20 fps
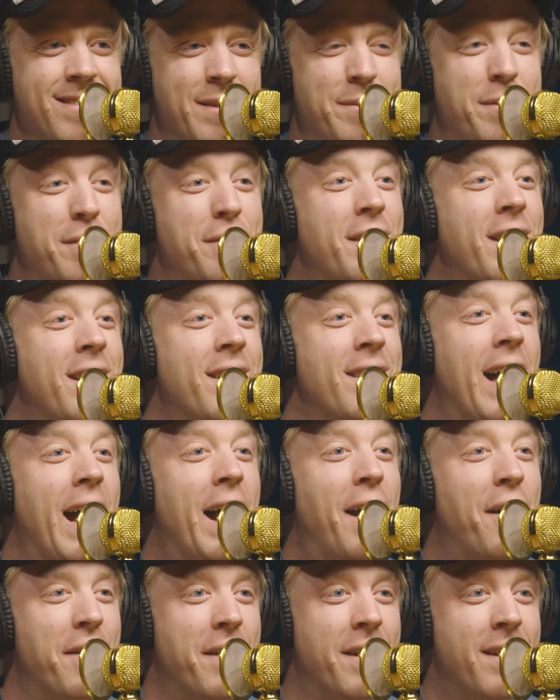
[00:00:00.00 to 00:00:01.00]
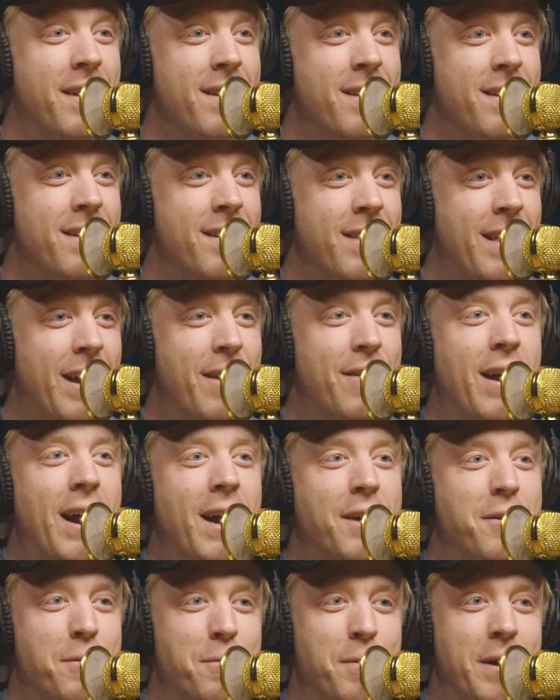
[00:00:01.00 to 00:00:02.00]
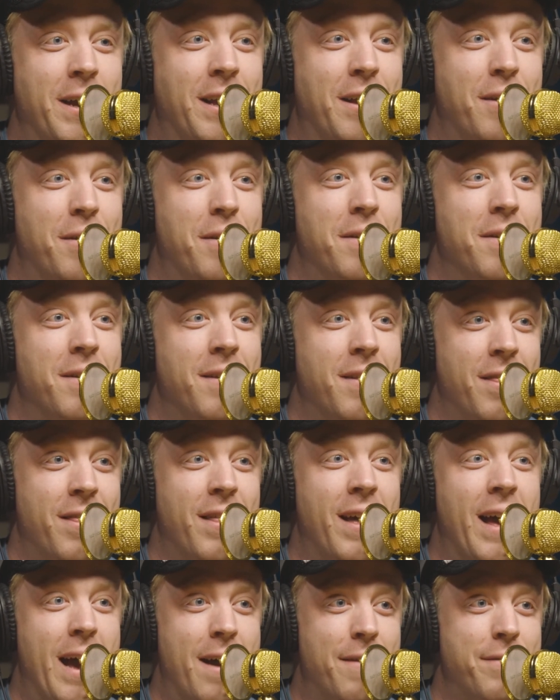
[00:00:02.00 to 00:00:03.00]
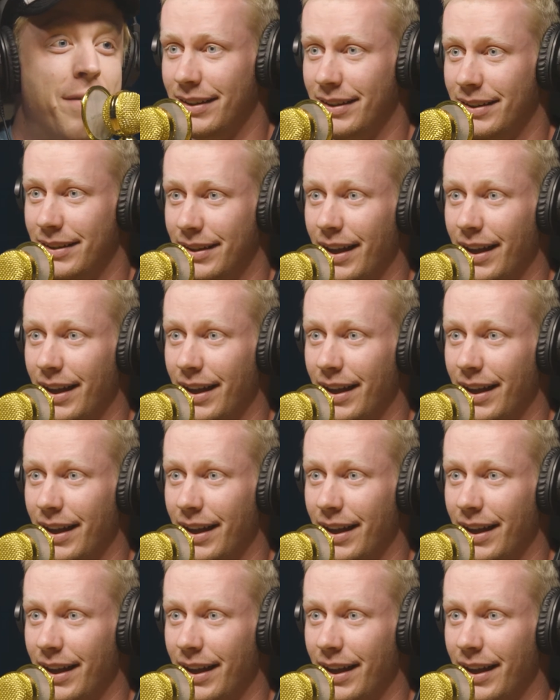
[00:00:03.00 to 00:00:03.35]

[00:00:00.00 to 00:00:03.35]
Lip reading: If you're really loud, that rock would wake you the F up.